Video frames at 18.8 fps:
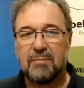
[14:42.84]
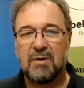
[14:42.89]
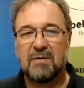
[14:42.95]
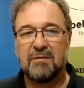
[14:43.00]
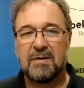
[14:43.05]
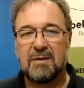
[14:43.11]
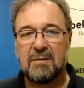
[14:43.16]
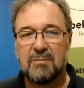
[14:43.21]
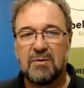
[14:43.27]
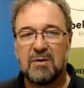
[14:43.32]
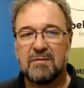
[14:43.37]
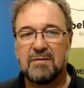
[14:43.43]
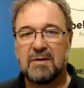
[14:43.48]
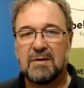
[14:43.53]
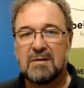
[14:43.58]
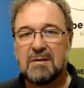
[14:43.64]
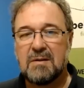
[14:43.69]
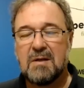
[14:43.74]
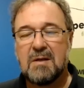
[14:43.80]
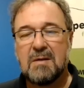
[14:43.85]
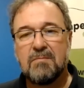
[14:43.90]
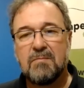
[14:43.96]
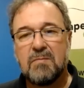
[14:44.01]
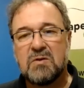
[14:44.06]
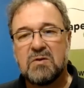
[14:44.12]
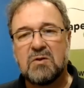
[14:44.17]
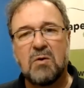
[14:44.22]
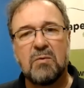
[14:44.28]
Perfect.
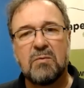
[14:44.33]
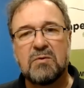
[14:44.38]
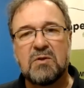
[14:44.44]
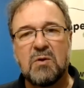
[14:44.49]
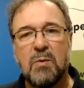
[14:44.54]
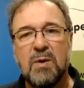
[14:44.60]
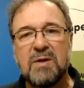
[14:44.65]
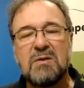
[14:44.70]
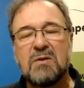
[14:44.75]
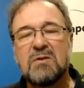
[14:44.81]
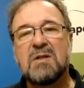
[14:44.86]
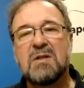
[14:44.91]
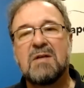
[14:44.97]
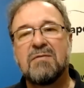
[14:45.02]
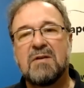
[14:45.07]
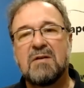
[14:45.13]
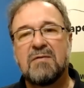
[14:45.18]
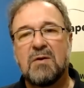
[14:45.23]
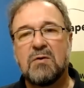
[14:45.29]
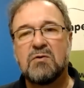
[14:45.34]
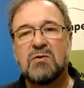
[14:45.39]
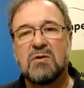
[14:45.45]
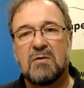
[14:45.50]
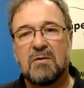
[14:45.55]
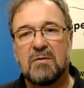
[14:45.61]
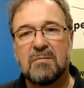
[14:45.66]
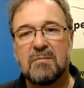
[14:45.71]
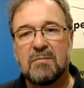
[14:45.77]
So what do you see for the
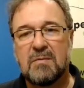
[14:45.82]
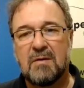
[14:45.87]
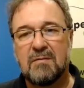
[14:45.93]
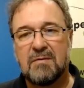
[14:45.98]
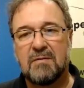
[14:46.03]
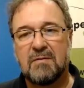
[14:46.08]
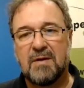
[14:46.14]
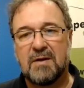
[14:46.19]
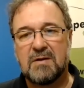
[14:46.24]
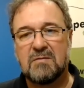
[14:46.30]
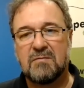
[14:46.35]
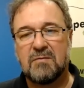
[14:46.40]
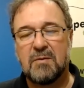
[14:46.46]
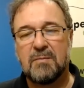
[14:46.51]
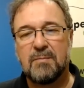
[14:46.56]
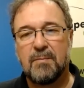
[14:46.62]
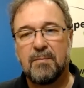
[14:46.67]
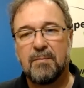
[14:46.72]
future of the festival?